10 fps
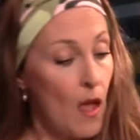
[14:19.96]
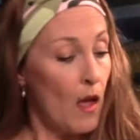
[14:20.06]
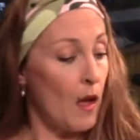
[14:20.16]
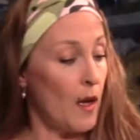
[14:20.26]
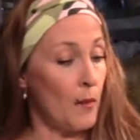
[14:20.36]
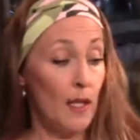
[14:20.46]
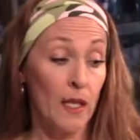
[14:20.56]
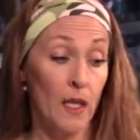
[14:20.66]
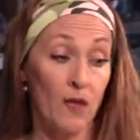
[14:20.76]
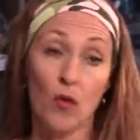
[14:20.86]
And
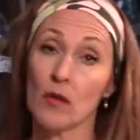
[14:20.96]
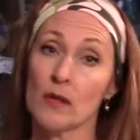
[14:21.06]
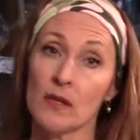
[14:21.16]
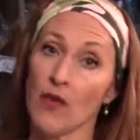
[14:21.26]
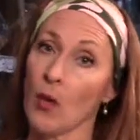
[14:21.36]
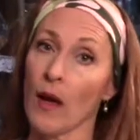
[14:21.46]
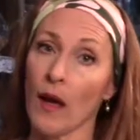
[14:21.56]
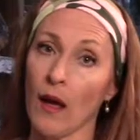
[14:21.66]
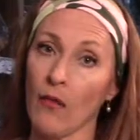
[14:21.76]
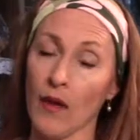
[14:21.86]
then, of course, if you
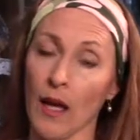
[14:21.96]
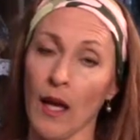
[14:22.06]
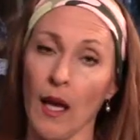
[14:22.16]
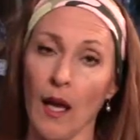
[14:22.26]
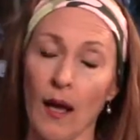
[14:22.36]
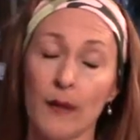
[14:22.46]
have a